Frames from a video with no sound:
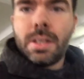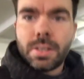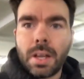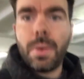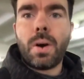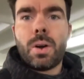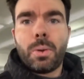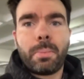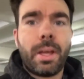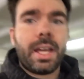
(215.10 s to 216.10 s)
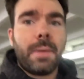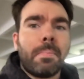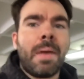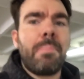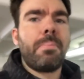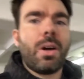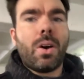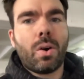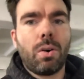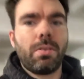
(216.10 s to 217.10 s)
So I'm a member
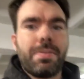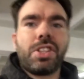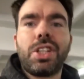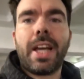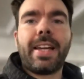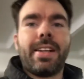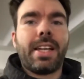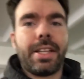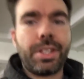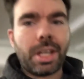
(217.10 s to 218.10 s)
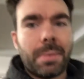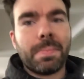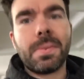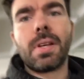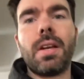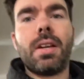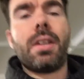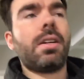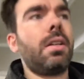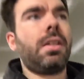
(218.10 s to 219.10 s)
of JD Gyms.
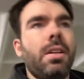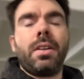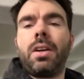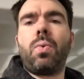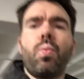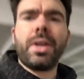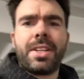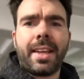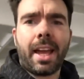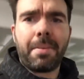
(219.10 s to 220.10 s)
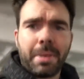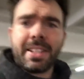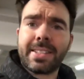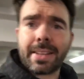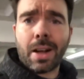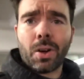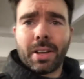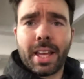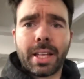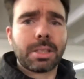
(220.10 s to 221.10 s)
Wish they gave me discount on
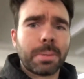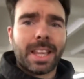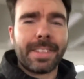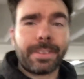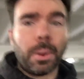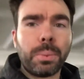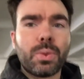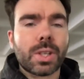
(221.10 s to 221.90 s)
kicks, but they don't.